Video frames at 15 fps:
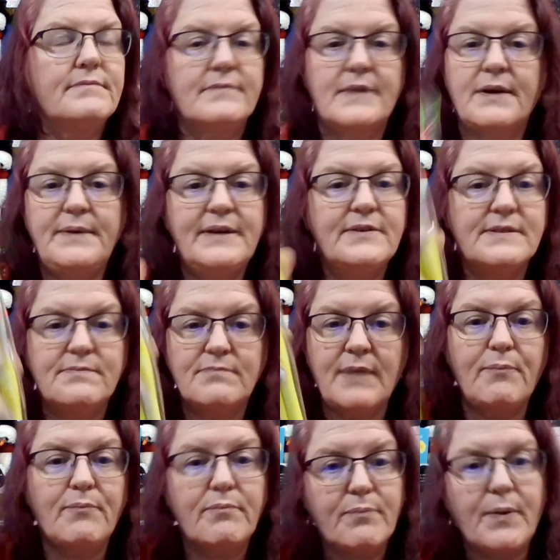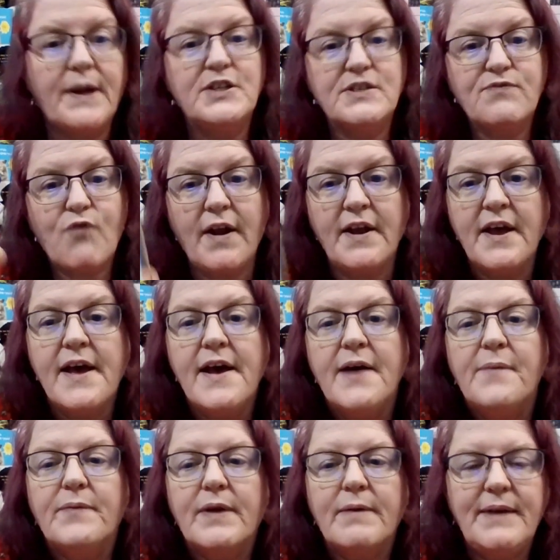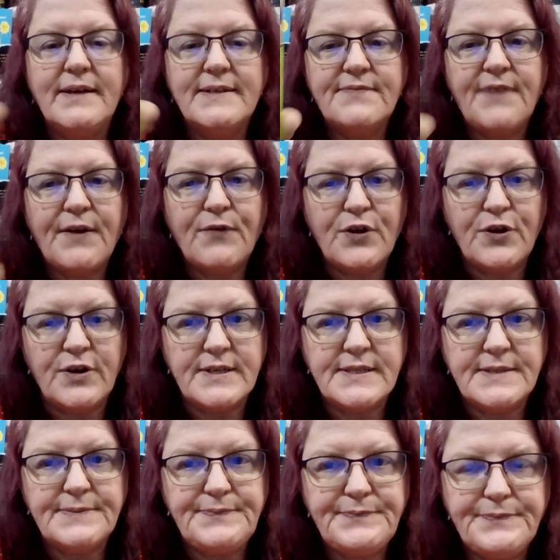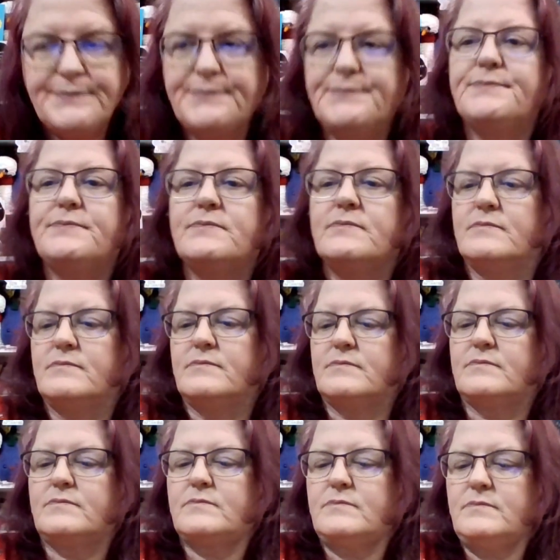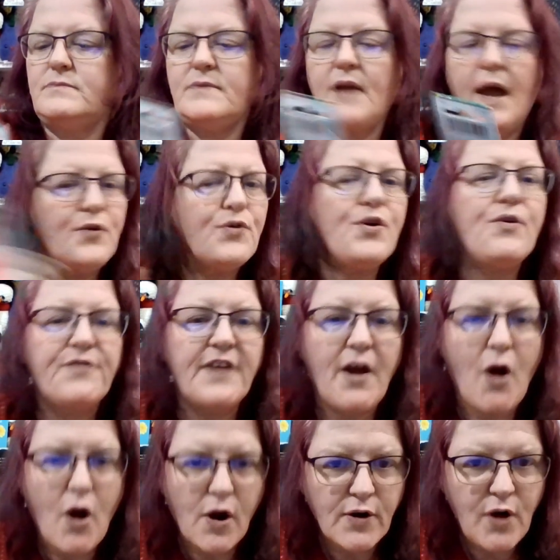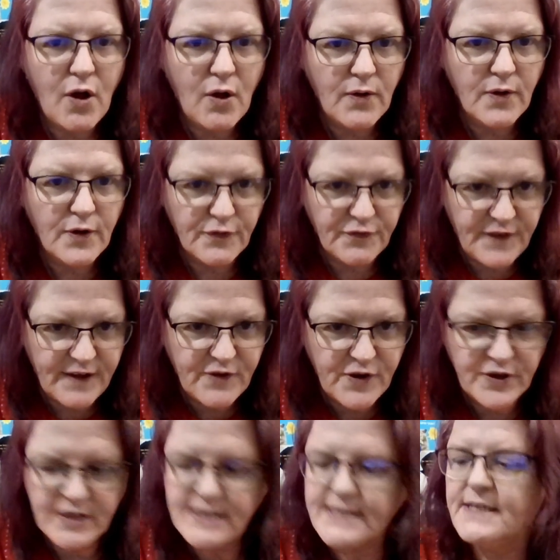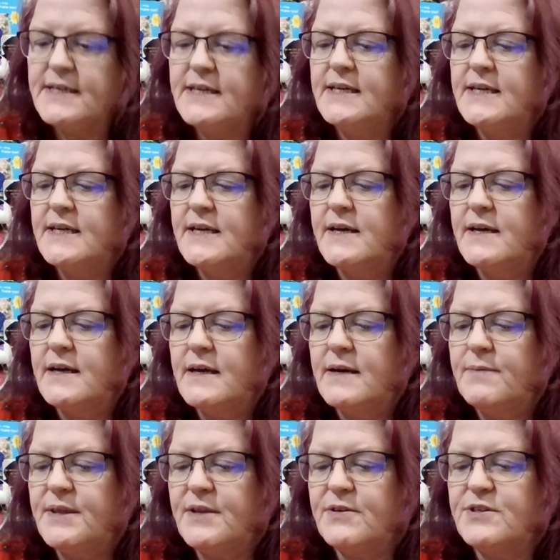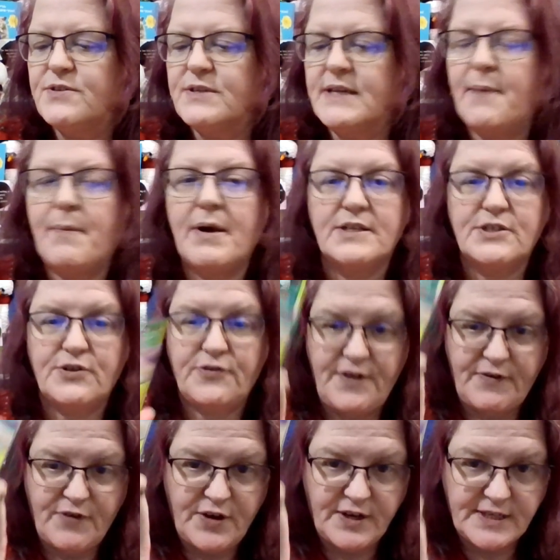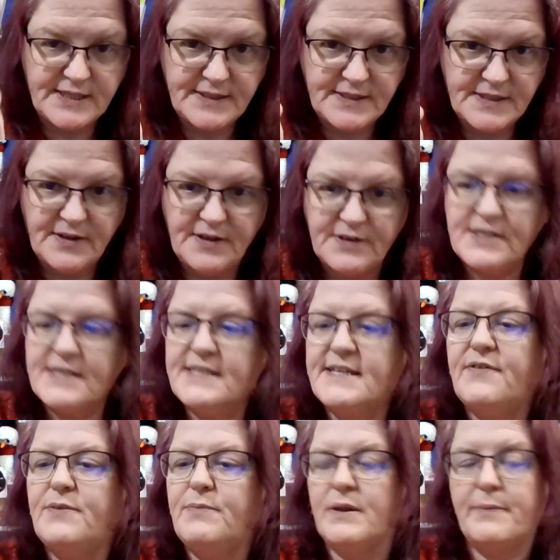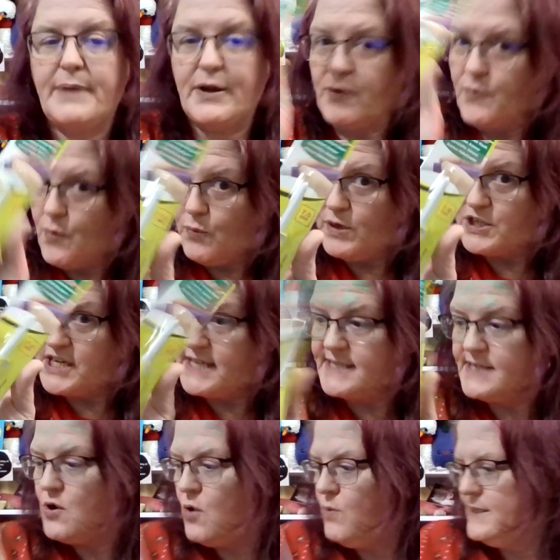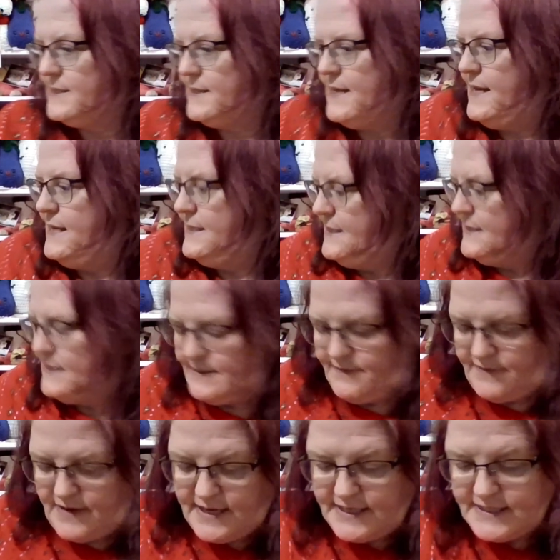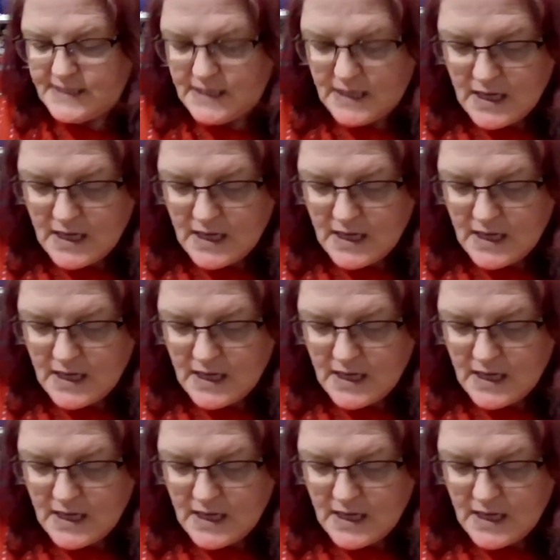Camille's, my brain just fried, Camille's favorite hooks. I don't know if they are her favorite hooks, but they're certainly amongst her favorite hooks. So there's the 7mm, which isn't always the easiest to find.